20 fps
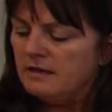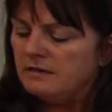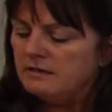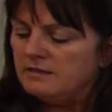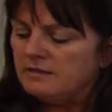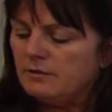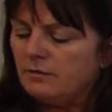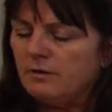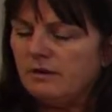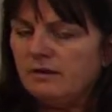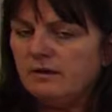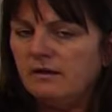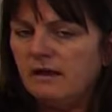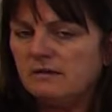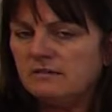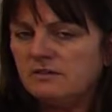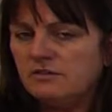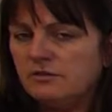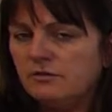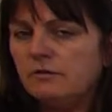So what an
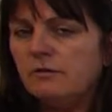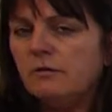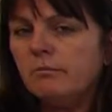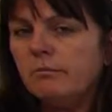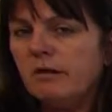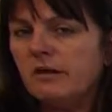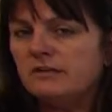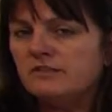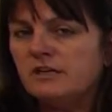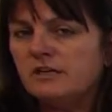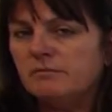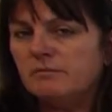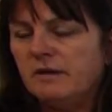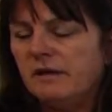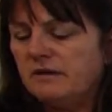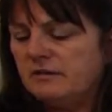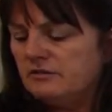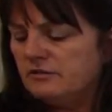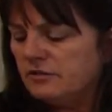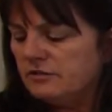external project
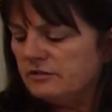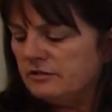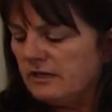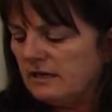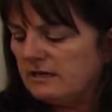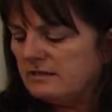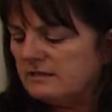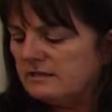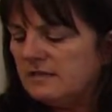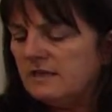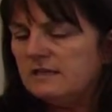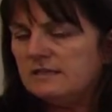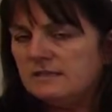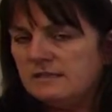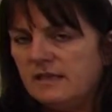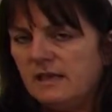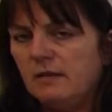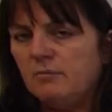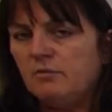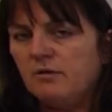manager does is
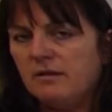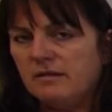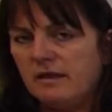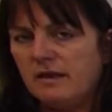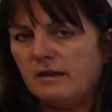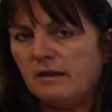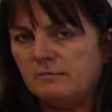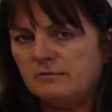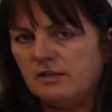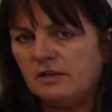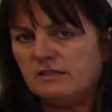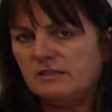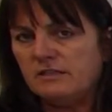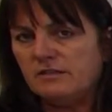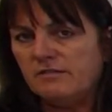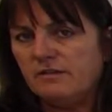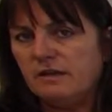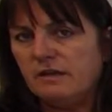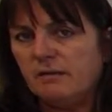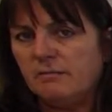they bring that
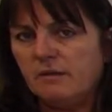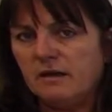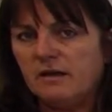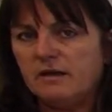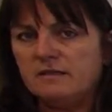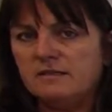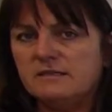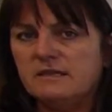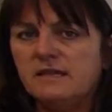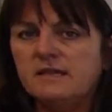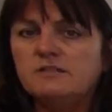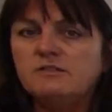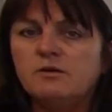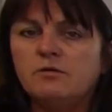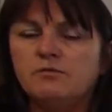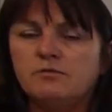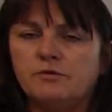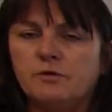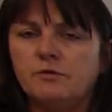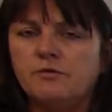objectivity, because they
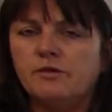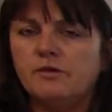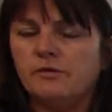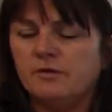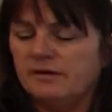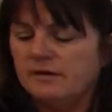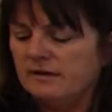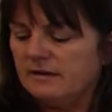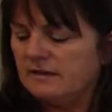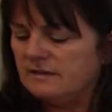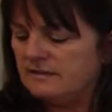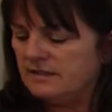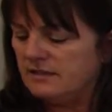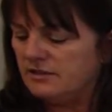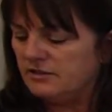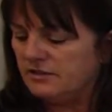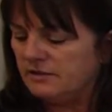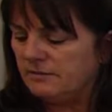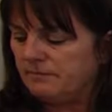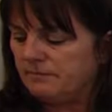don't know the
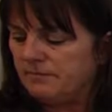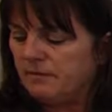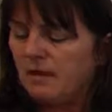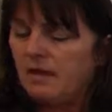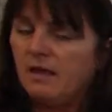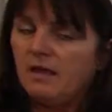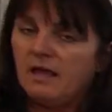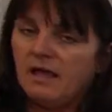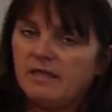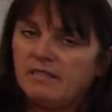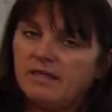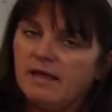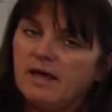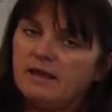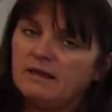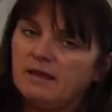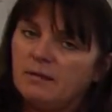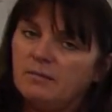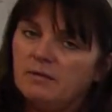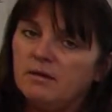organization. And
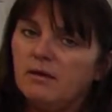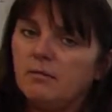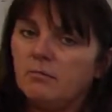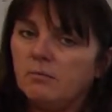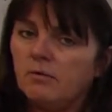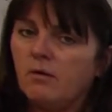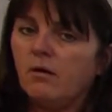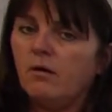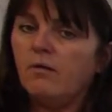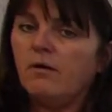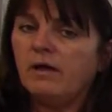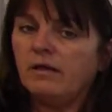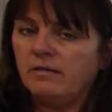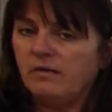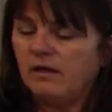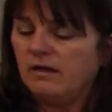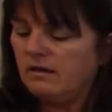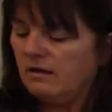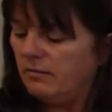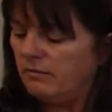that can be a pro and
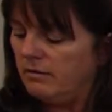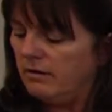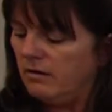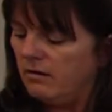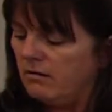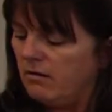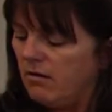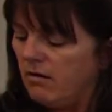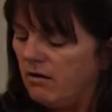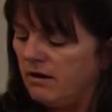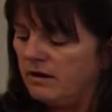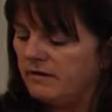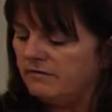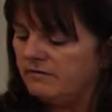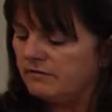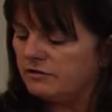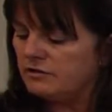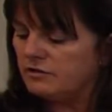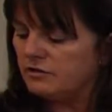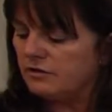that can be a con
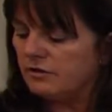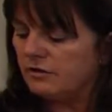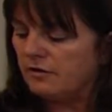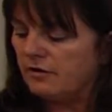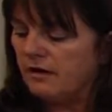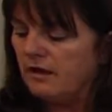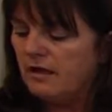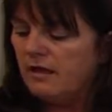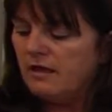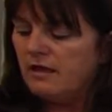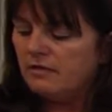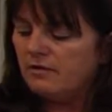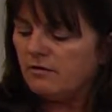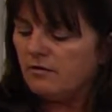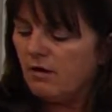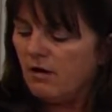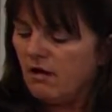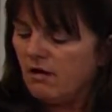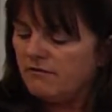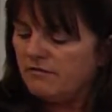for sure.
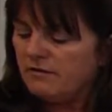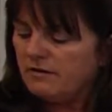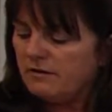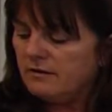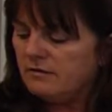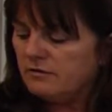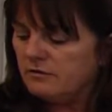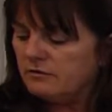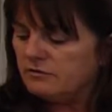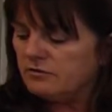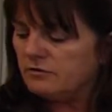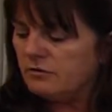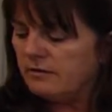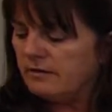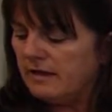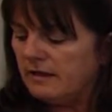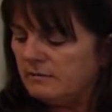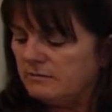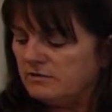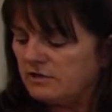They're often neutral
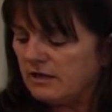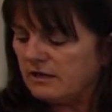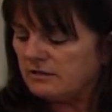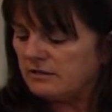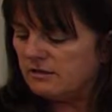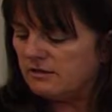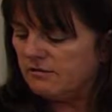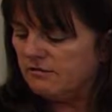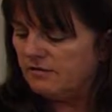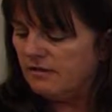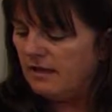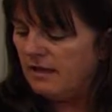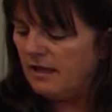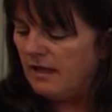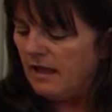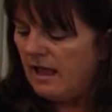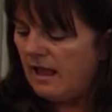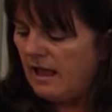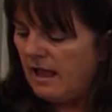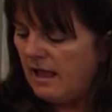and objective,
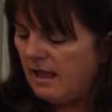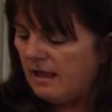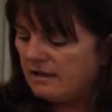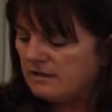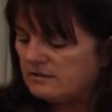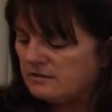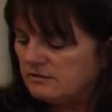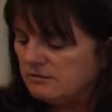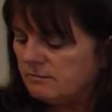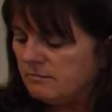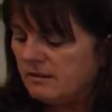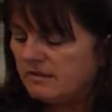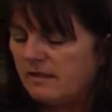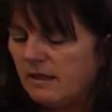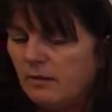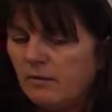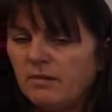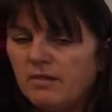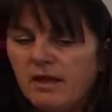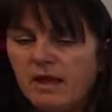but
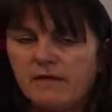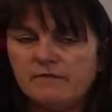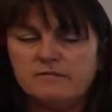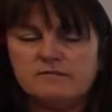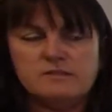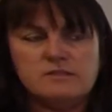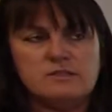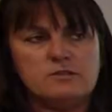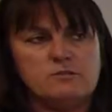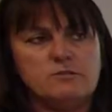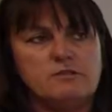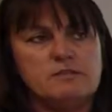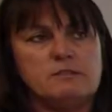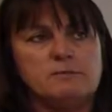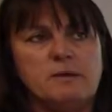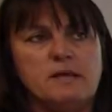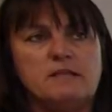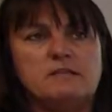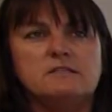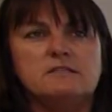they will have to
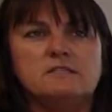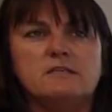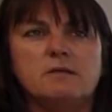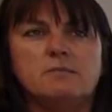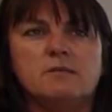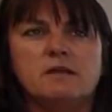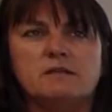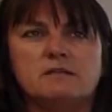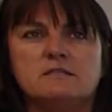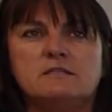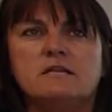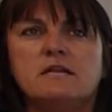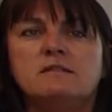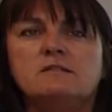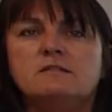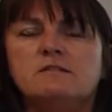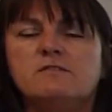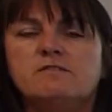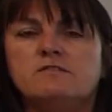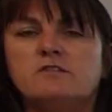spend some
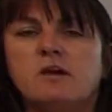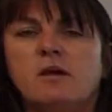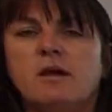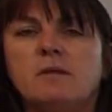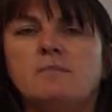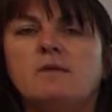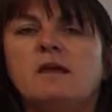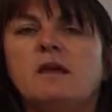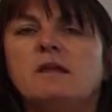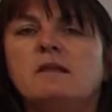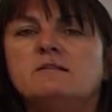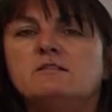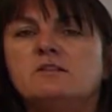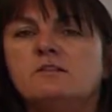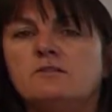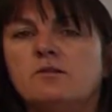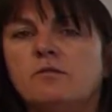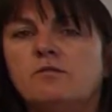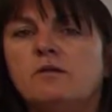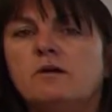extensive time getting
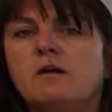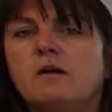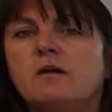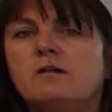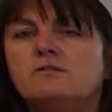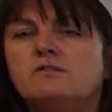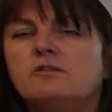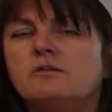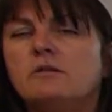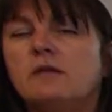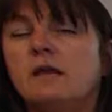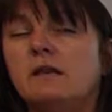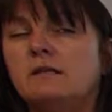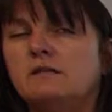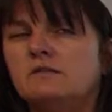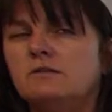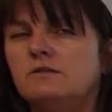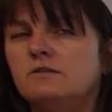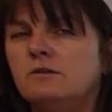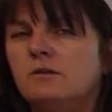to know the culture, getting
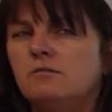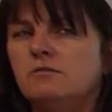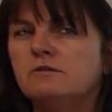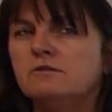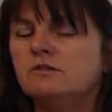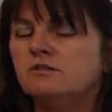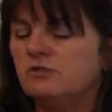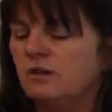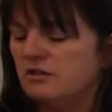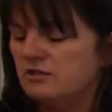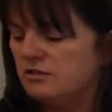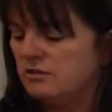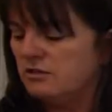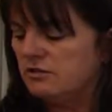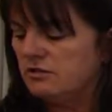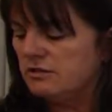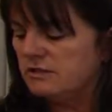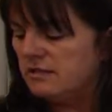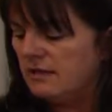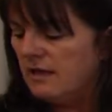to know the
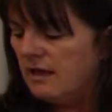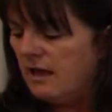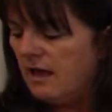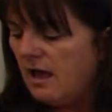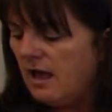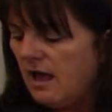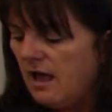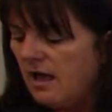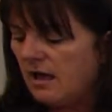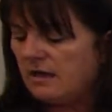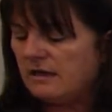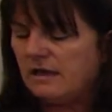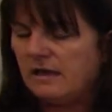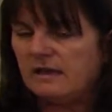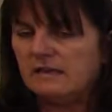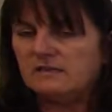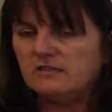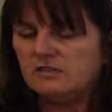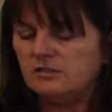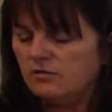structures,
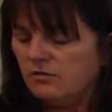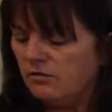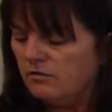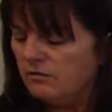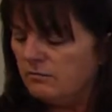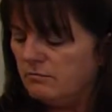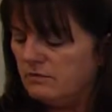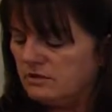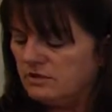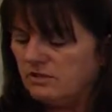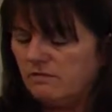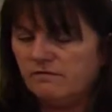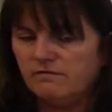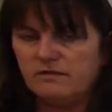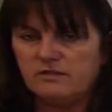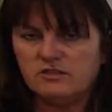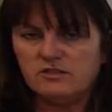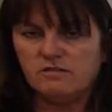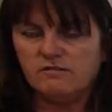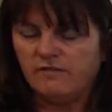getting to know the mission,
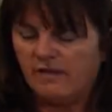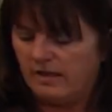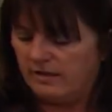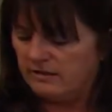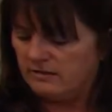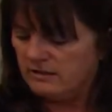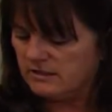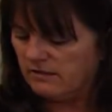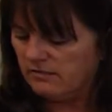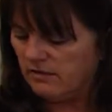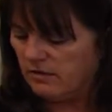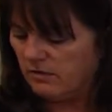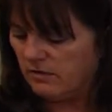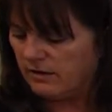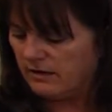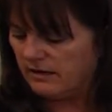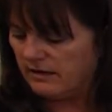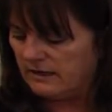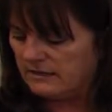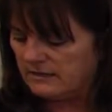vision, values of the
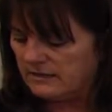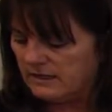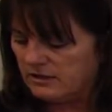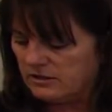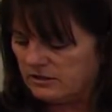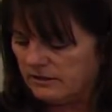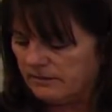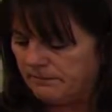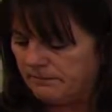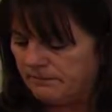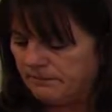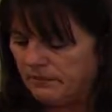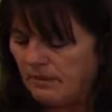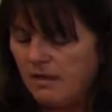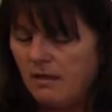organization.